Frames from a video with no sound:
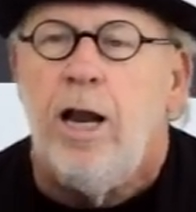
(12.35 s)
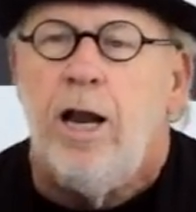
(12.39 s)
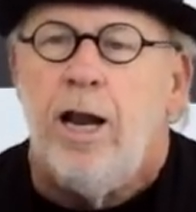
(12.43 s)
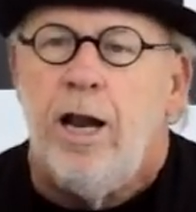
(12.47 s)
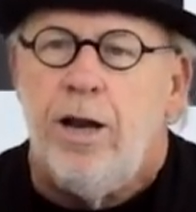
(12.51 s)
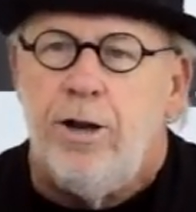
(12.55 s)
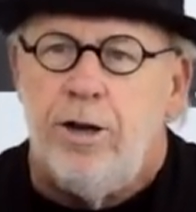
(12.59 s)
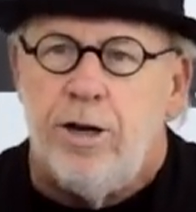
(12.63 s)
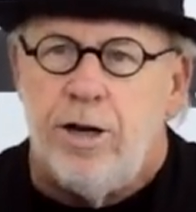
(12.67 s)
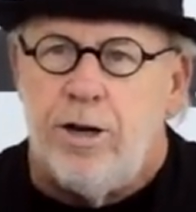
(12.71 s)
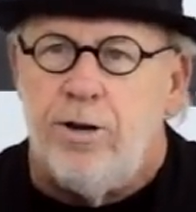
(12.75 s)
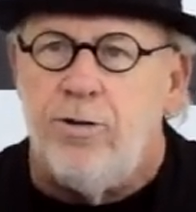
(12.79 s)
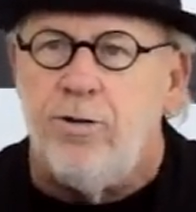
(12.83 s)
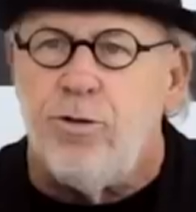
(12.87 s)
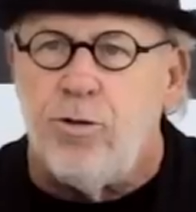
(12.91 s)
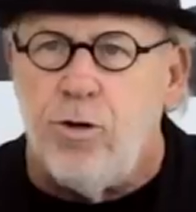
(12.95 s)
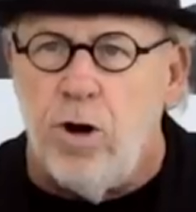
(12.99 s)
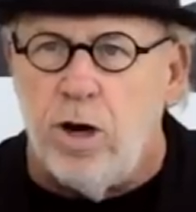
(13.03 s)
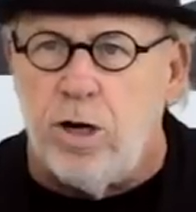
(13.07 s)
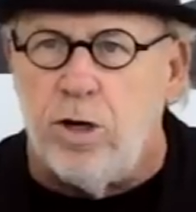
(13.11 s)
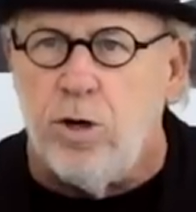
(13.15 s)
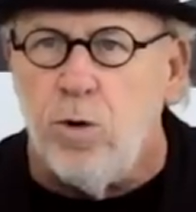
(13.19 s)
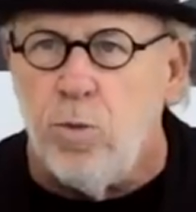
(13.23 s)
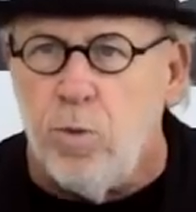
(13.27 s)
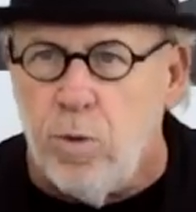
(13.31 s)
to
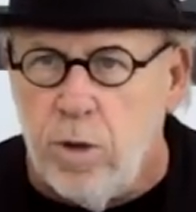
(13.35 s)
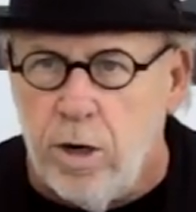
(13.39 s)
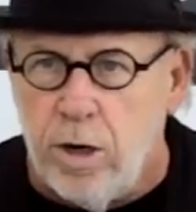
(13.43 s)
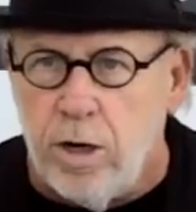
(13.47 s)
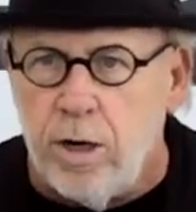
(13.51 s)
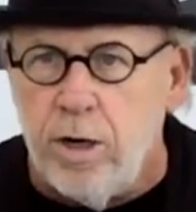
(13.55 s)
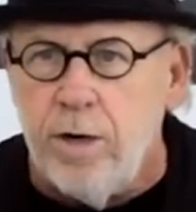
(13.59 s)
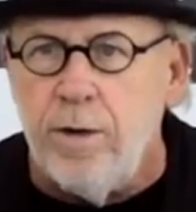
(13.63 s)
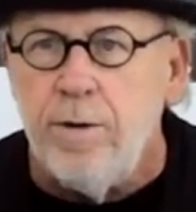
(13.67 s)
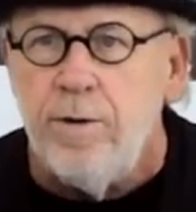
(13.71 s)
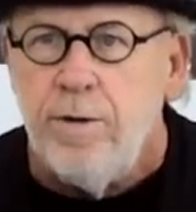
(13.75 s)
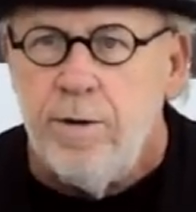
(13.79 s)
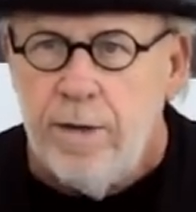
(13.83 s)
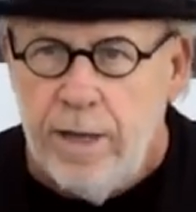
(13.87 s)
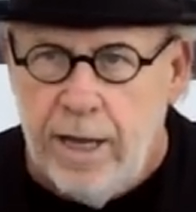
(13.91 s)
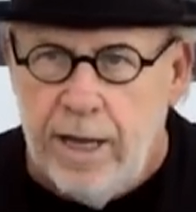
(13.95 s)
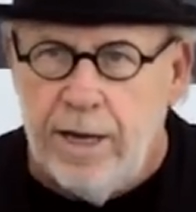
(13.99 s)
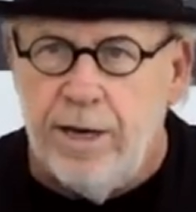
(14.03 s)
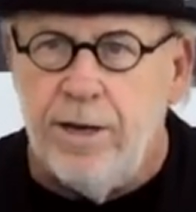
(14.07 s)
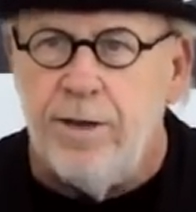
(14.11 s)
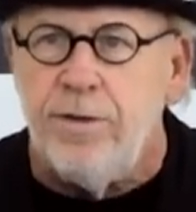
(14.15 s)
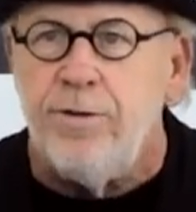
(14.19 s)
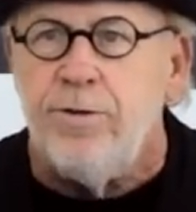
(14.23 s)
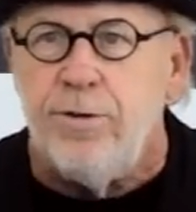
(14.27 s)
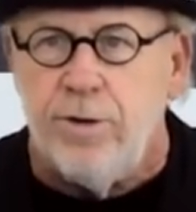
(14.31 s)
construct a work. That
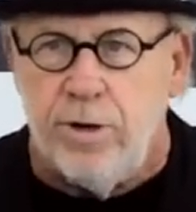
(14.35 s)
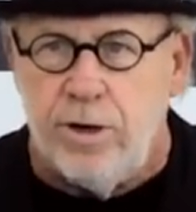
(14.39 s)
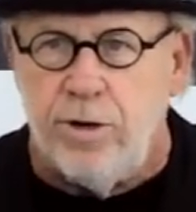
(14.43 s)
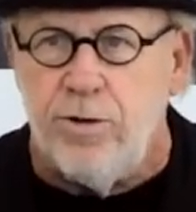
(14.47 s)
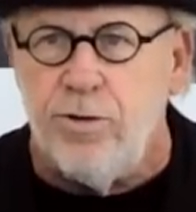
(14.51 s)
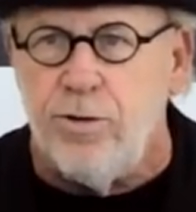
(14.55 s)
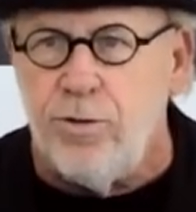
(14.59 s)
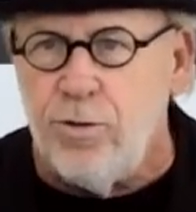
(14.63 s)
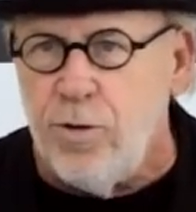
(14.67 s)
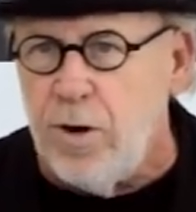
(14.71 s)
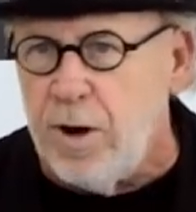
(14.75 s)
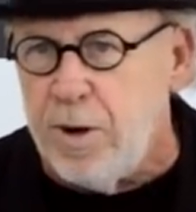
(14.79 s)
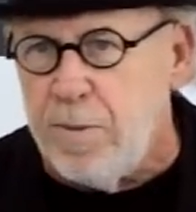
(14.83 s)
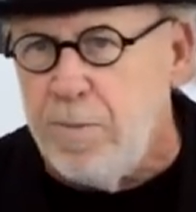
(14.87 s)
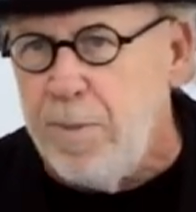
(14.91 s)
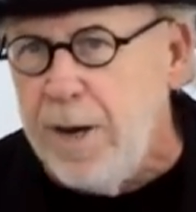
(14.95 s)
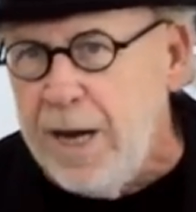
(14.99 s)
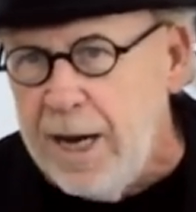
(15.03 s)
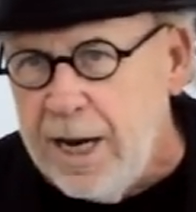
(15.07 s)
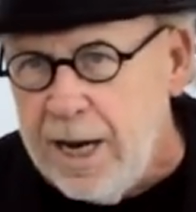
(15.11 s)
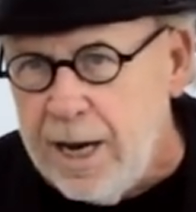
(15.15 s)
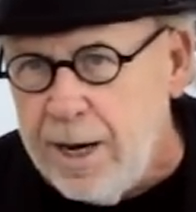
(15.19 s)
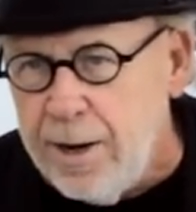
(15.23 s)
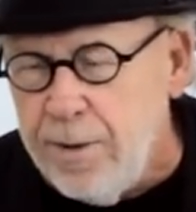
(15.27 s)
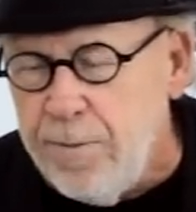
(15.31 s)
is, to construct
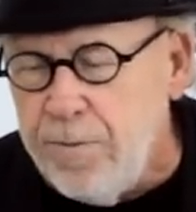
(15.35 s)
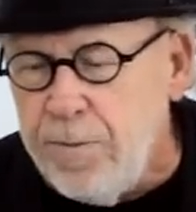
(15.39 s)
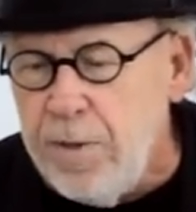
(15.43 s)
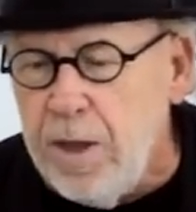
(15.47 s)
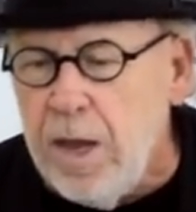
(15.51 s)
meaning.